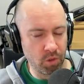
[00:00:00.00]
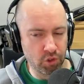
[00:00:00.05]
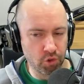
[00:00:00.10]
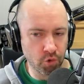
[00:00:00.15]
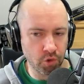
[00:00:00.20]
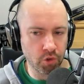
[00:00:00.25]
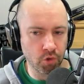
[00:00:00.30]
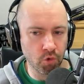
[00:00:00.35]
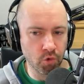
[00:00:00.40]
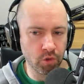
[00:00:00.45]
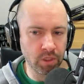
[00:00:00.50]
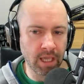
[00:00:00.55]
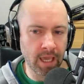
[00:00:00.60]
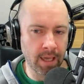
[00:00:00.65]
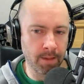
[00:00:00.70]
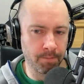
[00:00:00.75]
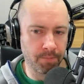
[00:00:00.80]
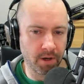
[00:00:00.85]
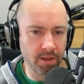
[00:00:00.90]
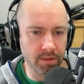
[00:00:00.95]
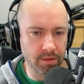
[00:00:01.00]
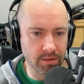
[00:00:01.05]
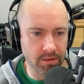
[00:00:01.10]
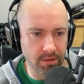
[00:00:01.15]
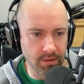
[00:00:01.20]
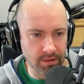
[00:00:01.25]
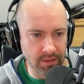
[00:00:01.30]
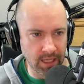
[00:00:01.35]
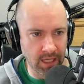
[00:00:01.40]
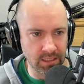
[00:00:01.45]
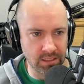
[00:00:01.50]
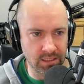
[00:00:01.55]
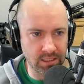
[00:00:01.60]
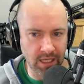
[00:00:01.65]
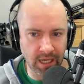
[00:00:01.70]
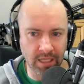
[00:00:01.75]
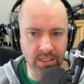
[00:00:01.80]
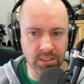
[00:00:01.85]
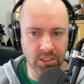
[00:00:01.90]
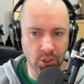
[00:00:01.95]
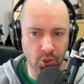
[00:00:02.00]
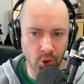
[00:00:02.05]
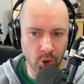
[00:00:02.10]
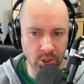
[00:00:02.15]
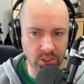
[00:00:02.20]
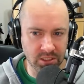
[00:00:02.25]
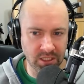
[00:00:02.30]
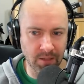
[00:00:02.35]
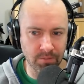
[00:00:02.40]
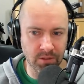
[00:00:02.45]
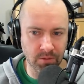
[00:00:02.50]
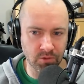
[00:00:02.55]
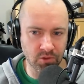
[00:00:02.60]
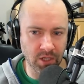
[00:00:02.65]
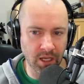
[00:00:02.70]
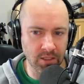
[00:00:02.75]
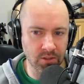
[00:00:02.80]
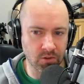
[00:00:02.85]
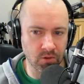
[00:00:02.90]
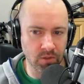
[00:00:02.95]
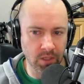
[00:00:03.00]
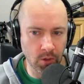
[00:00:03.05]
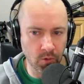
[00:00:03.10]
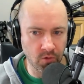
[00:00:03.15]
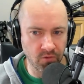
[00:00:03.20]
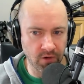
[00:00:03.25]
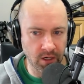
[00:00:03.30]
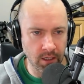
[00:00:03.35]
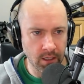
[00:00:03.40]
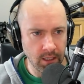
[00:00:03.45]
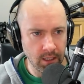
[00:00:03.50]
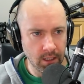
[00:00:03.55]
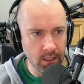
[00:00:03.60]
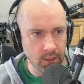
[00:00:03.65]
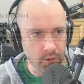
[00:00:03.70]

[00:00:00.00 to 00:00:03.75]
We don't know yet, but this is the concept I'm trying to get over.